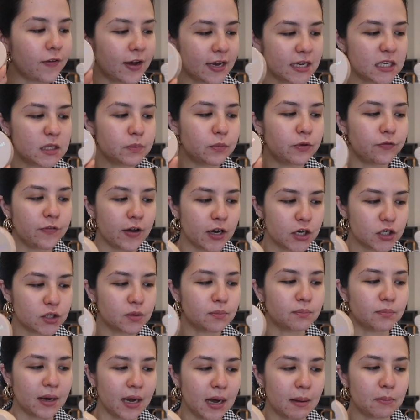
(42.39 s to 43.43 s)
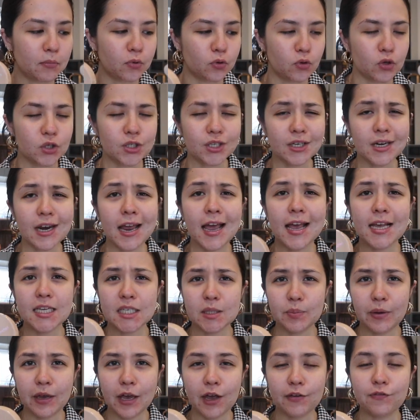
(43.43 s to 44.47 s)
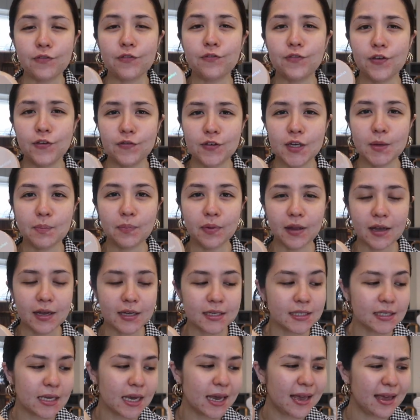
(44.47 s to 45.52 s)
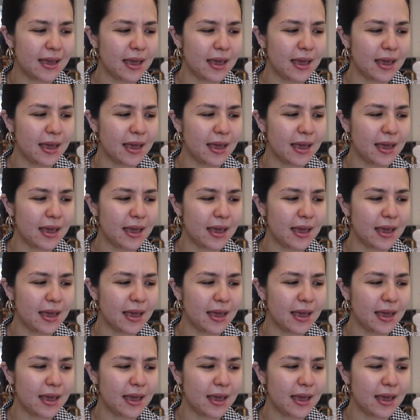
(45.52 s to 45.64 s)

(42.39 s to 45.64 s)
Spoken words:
Face Perfection Balm Cushion SPF 50+,